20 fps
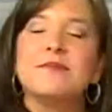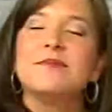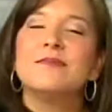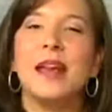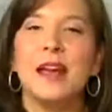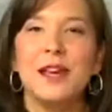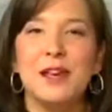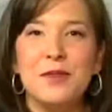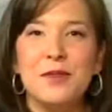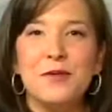
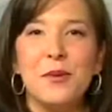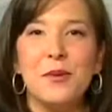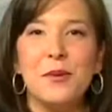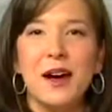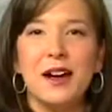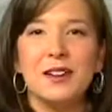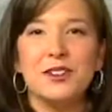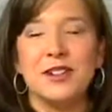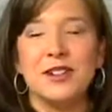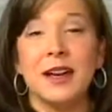thank you for
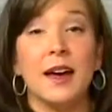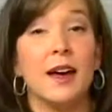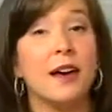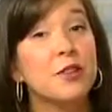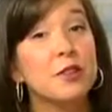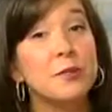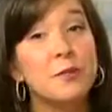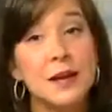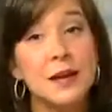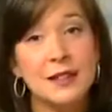watching
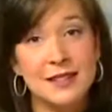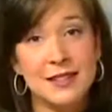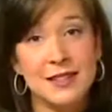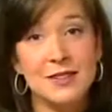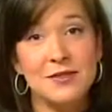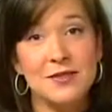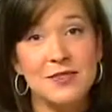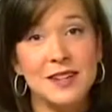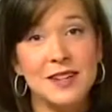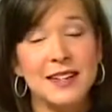HealthBeat
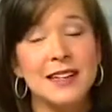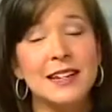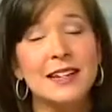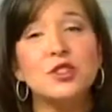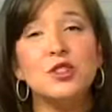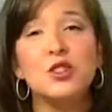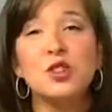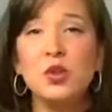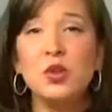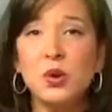TV. It
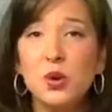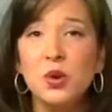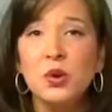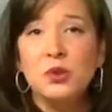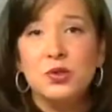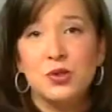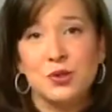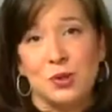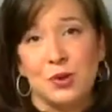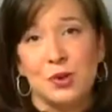is your
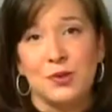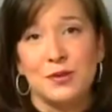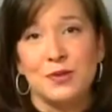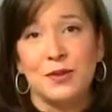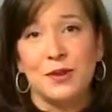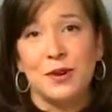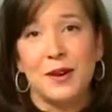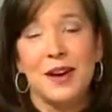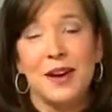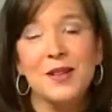source
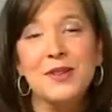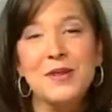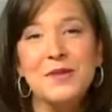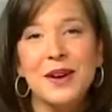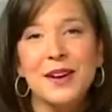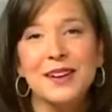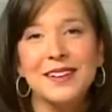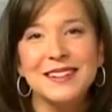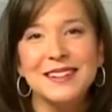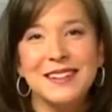for health and
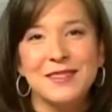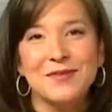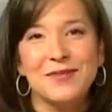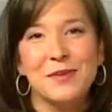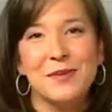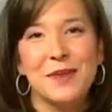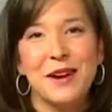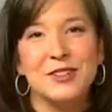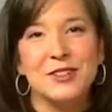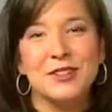wellness
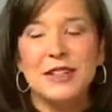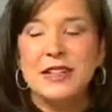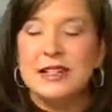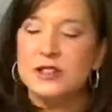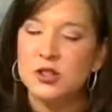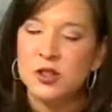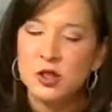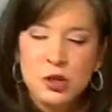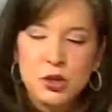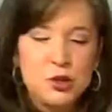information
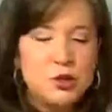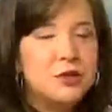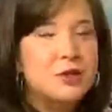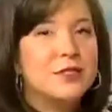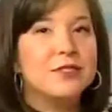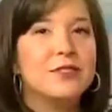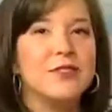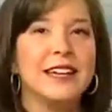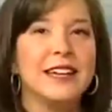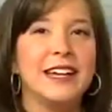
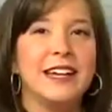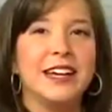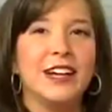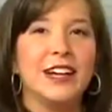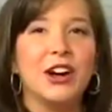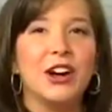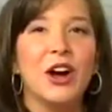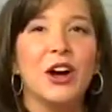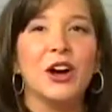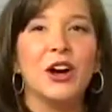exclusively
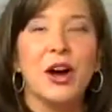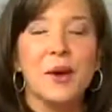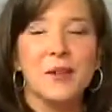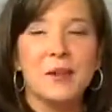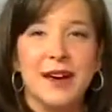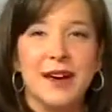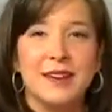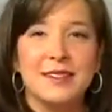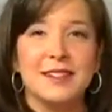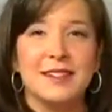here on
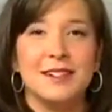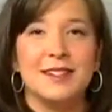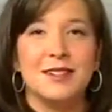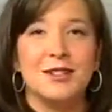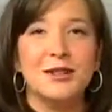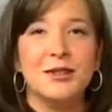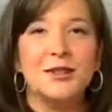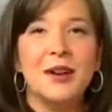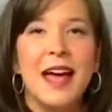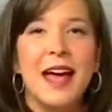Comcast
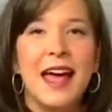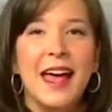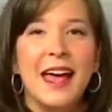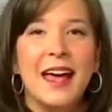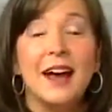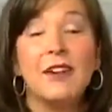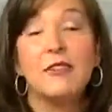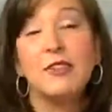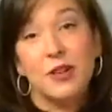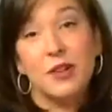C2.
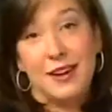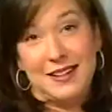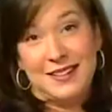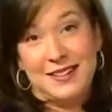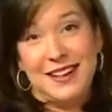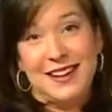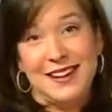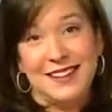Have a great day.